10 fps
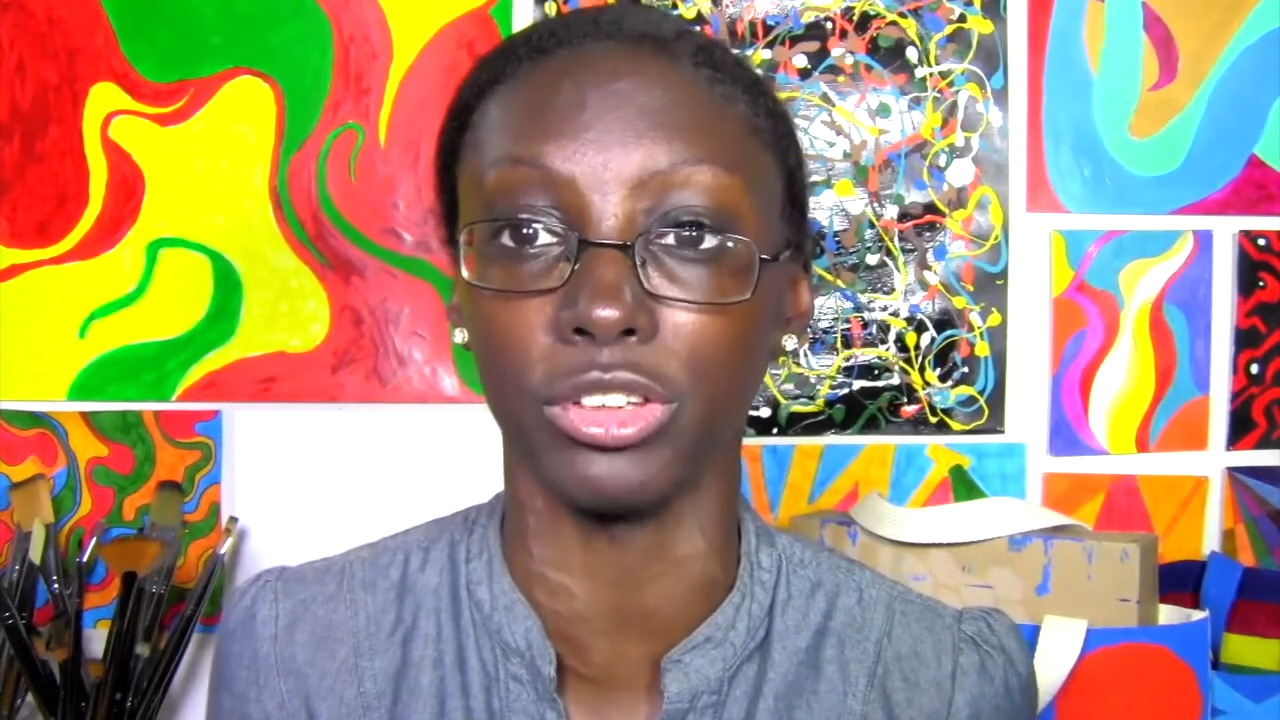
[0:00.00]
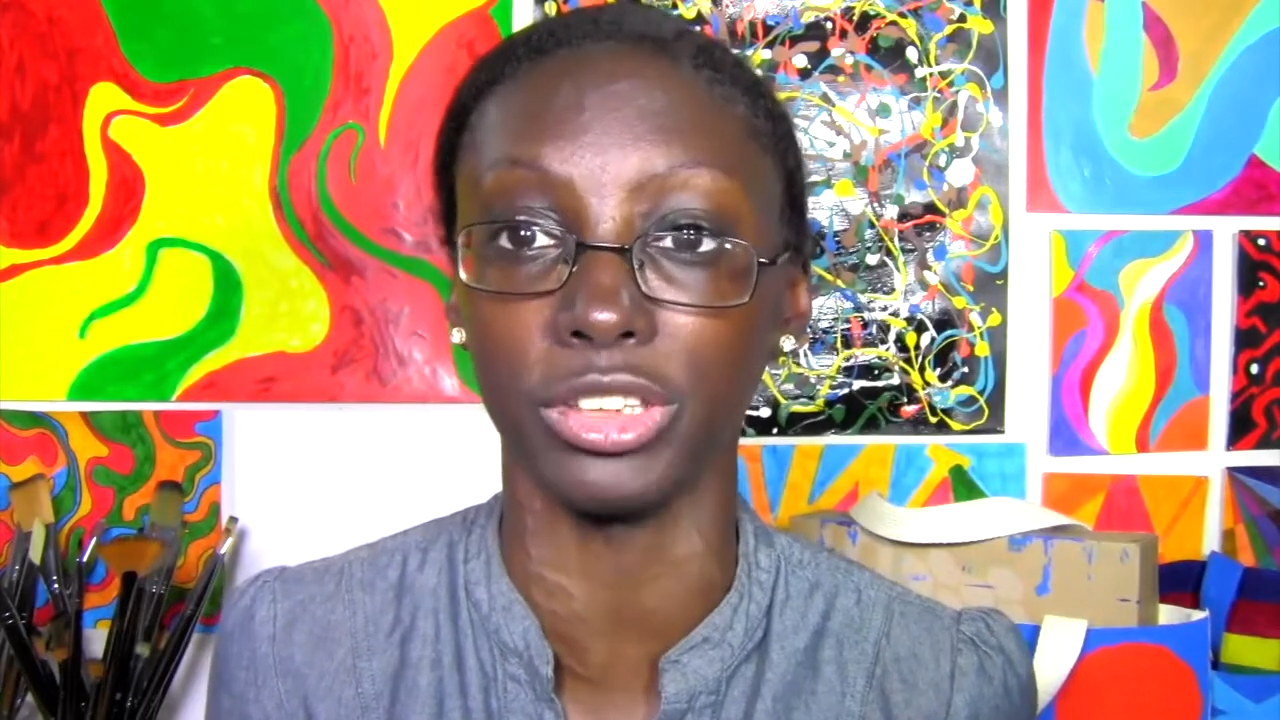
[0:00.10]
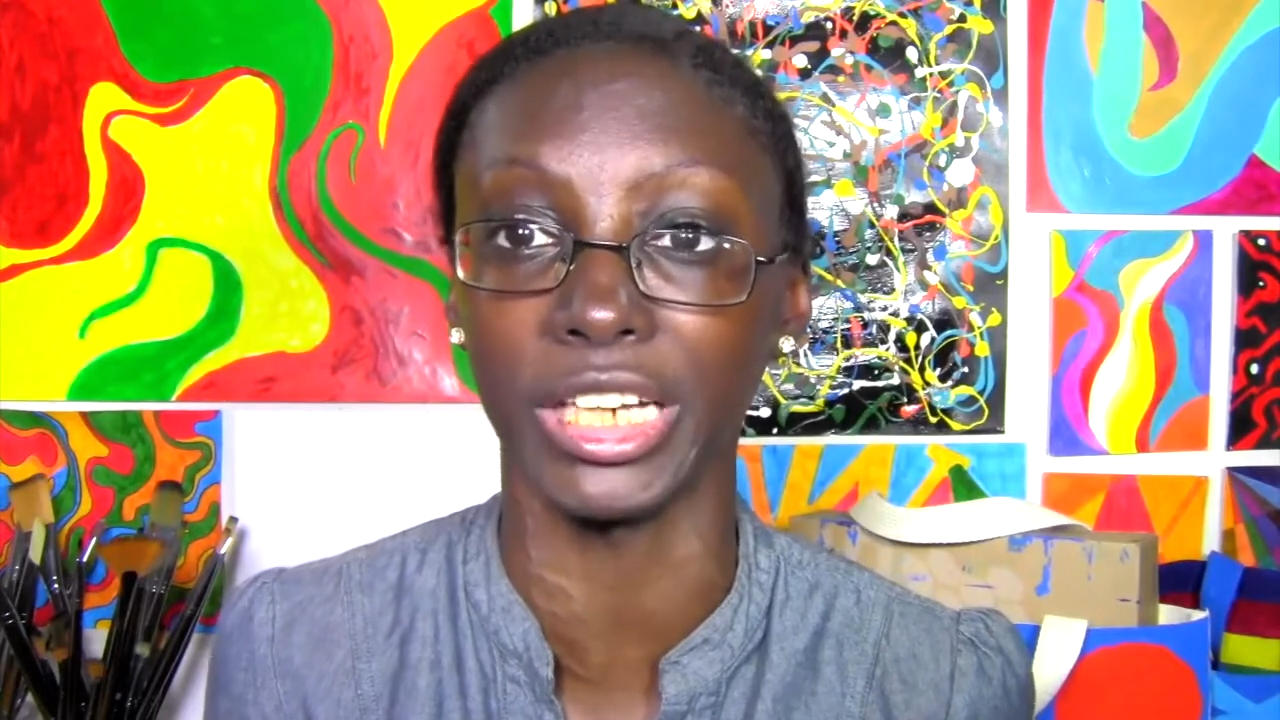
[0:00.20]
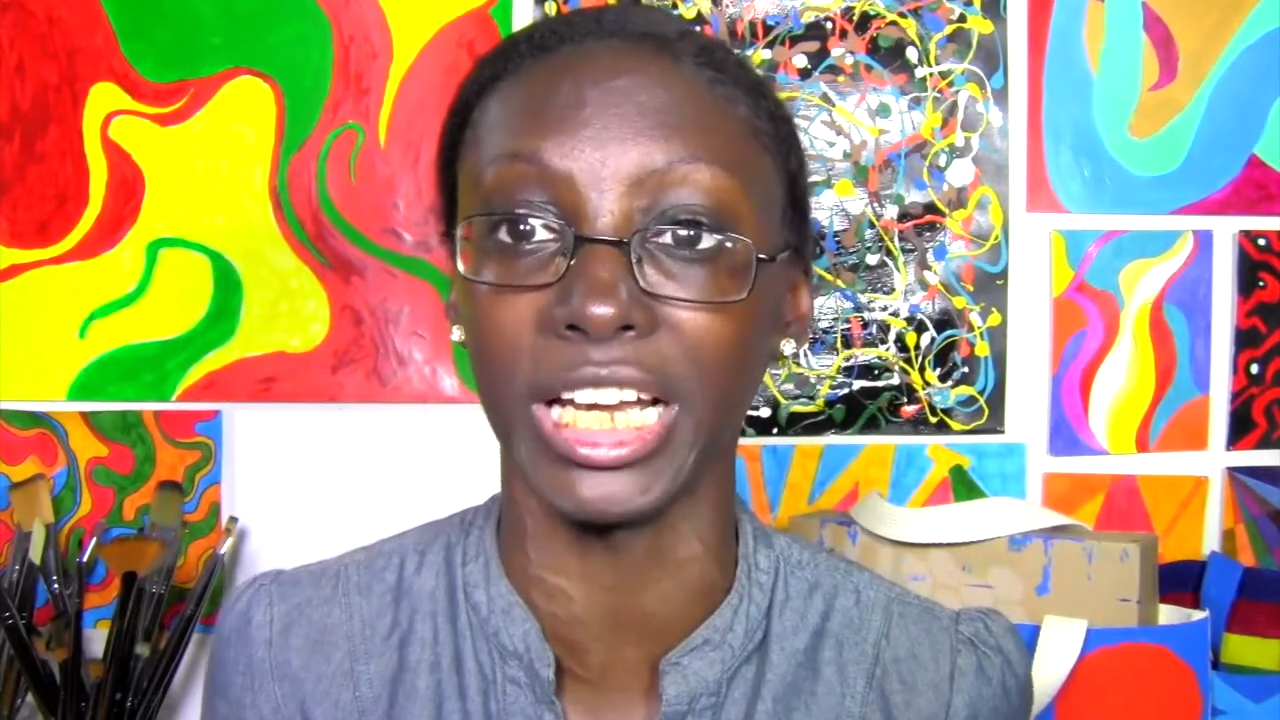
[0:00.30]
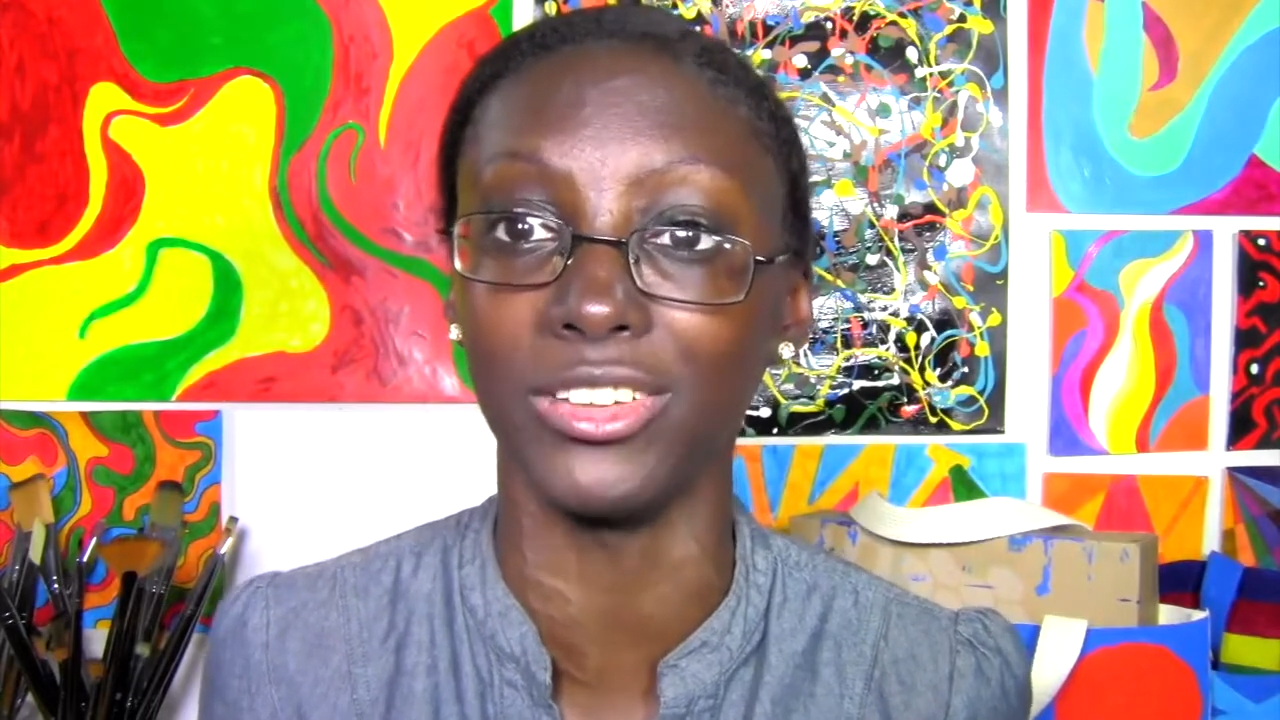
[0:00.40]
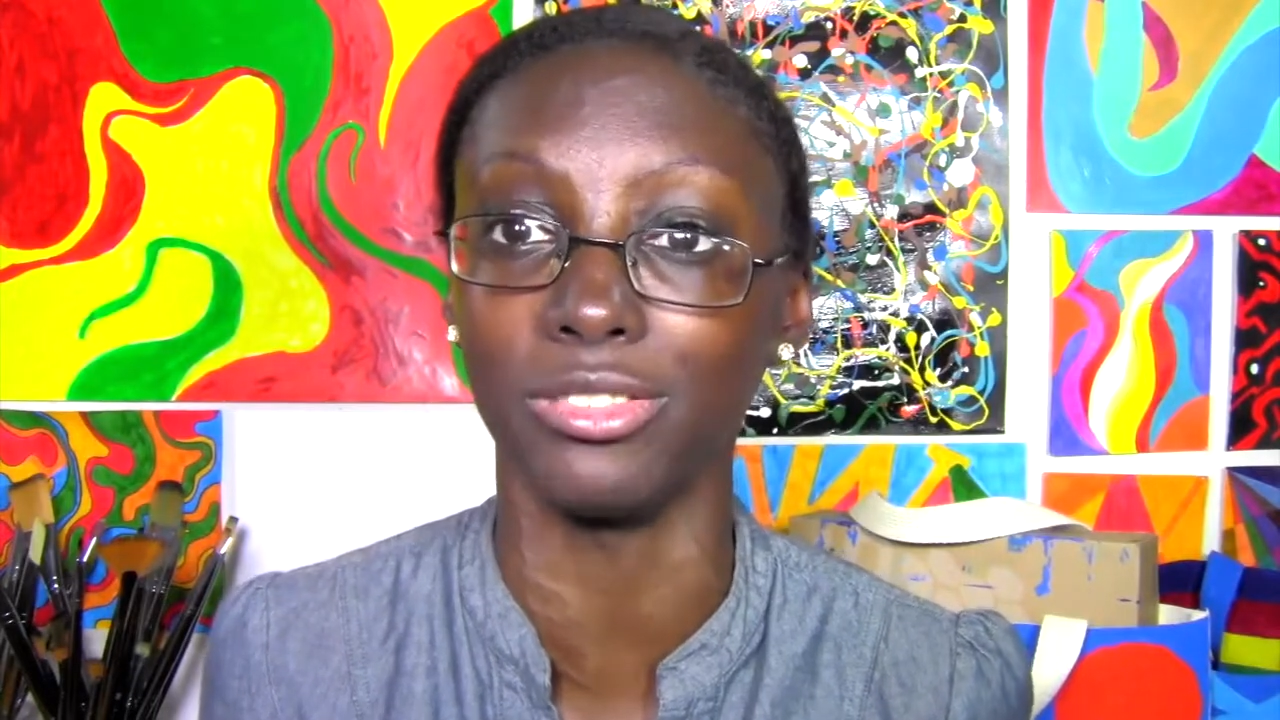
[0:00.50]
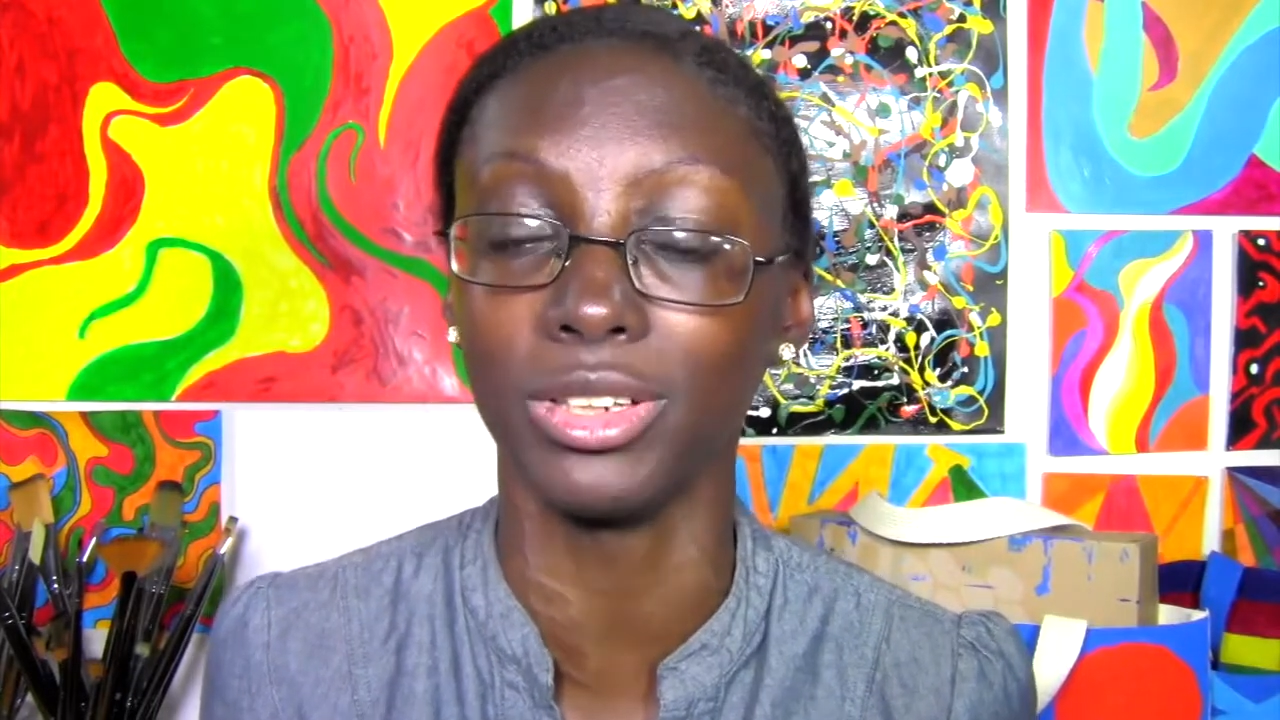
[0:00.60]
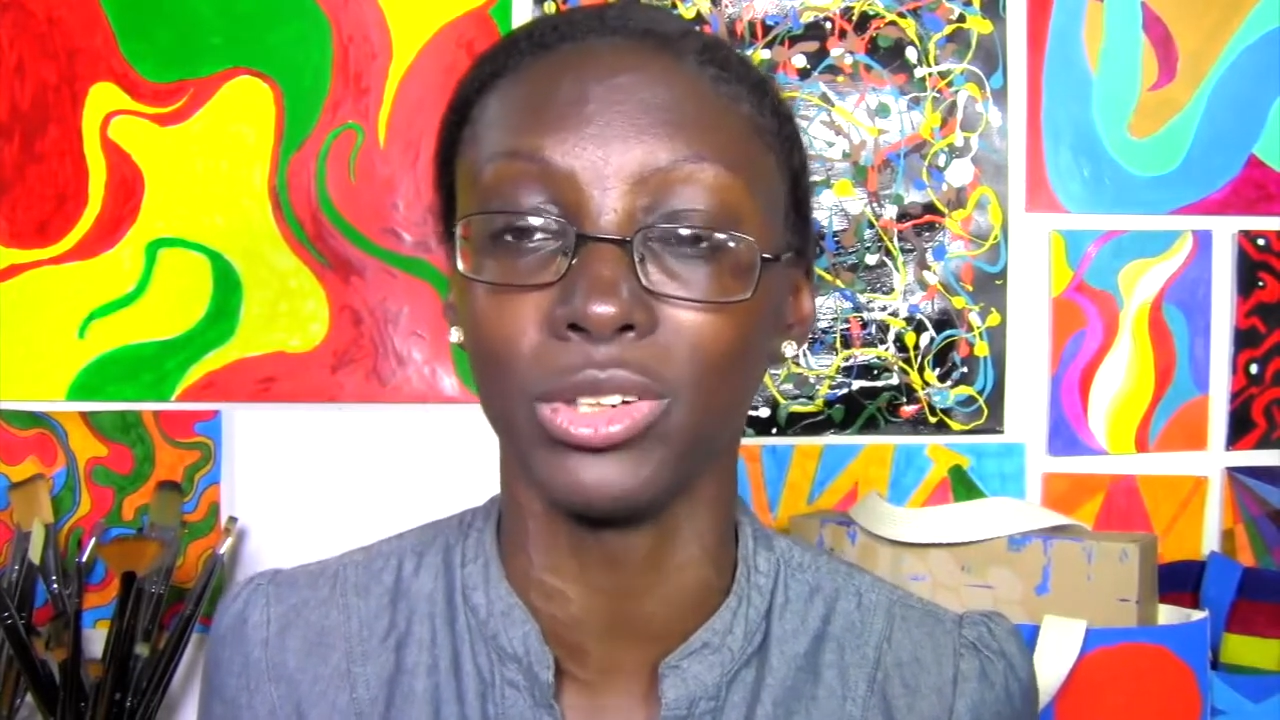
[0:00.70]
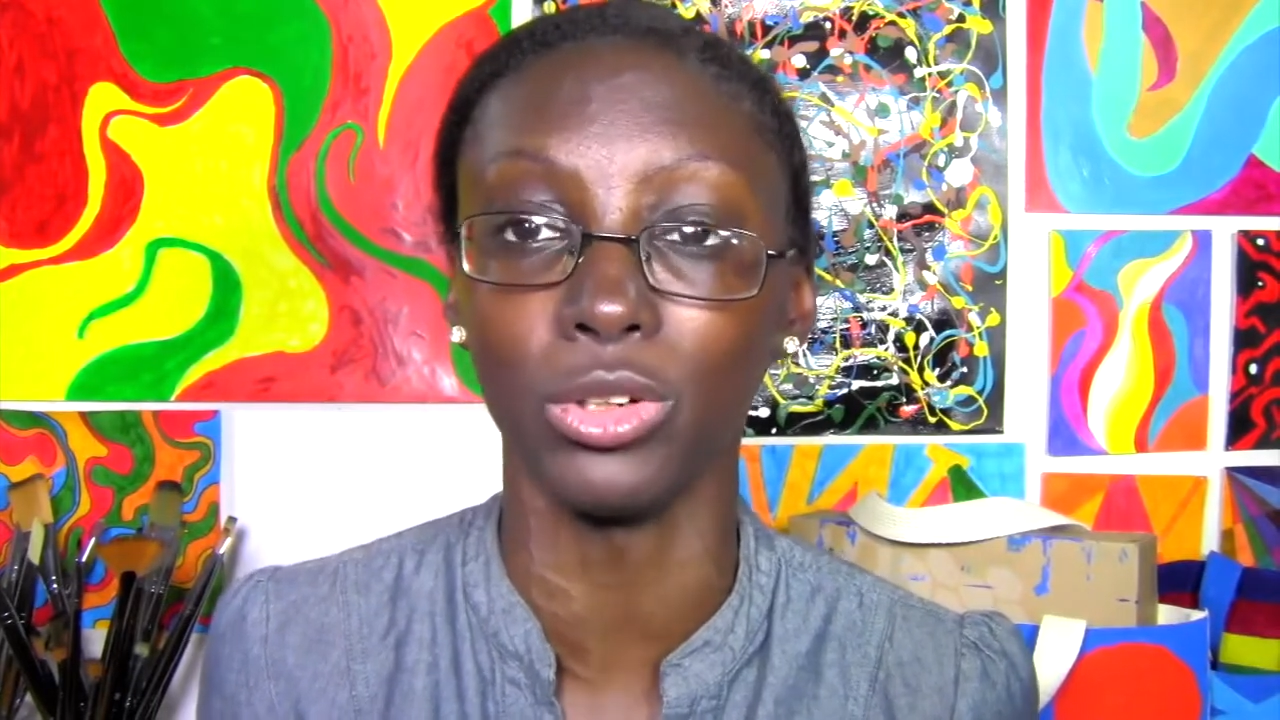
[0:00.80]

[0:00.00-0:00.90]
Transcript: anything I have